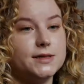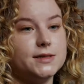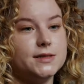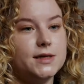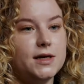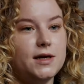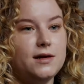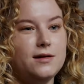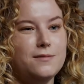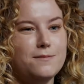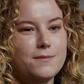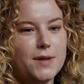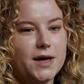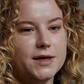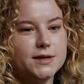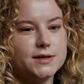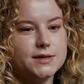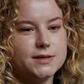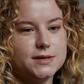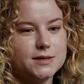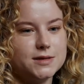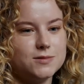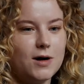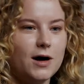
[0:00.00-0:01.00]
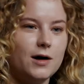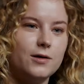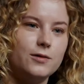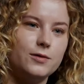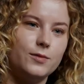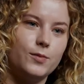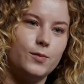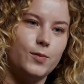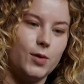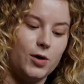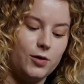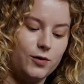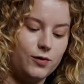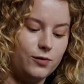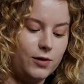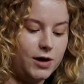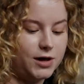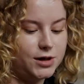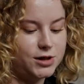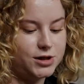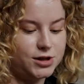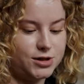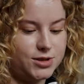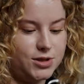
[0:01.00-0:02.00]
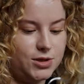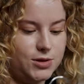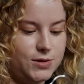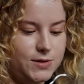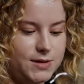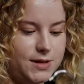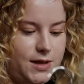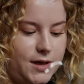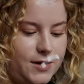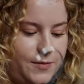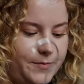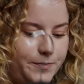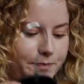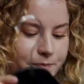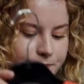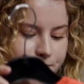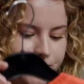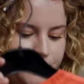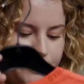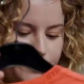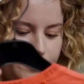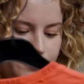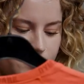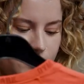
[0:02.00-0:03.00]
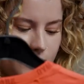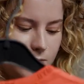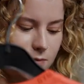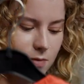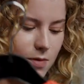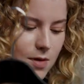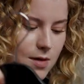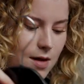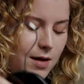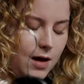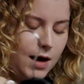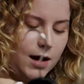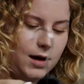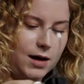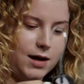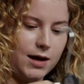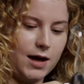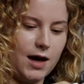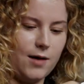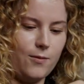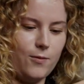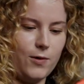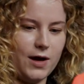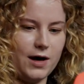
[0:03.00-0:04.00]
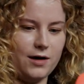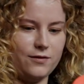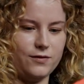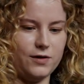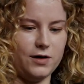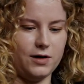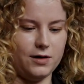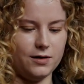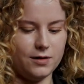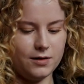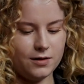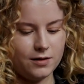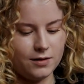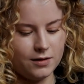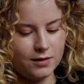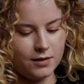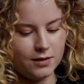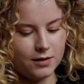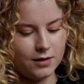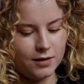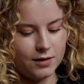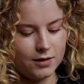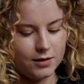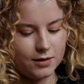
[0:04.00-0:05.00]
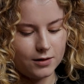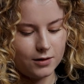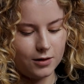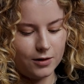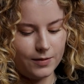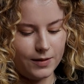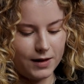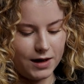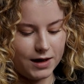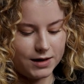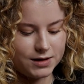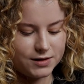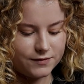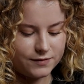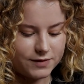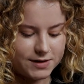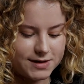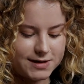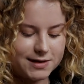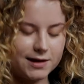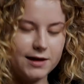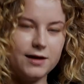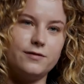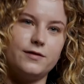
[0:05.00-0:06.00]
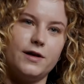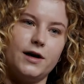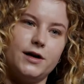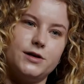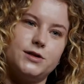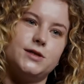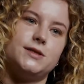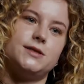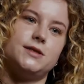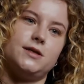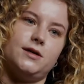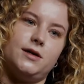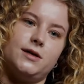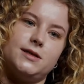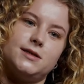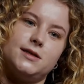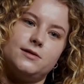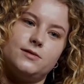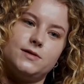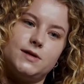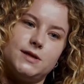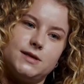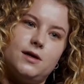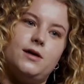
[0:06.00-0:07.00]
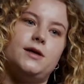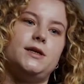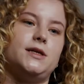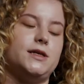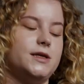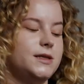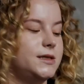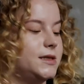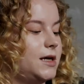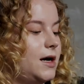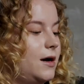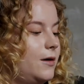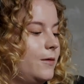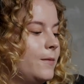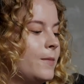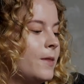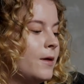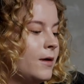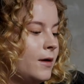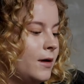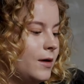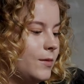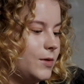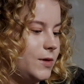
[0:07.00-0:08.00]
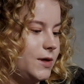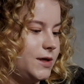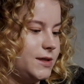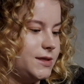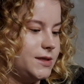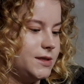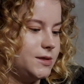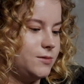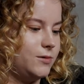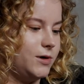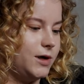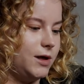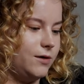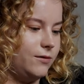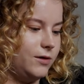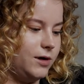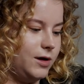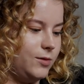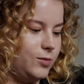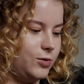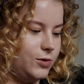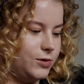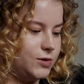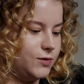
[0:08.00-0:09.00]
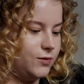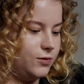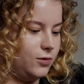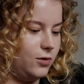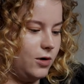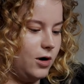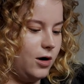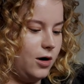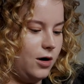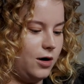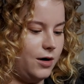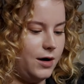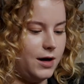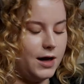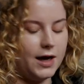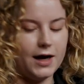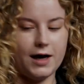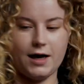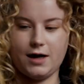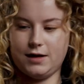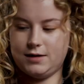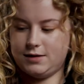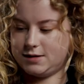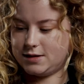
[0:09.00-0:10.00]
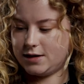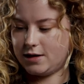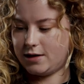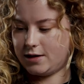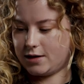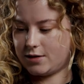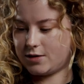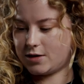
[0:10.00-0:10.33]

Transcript: seen in men's as well. Both ranges use it. And again, we have it on the end of the sleeve there, just a nice little design detail. But this is really, really beautiful on, and it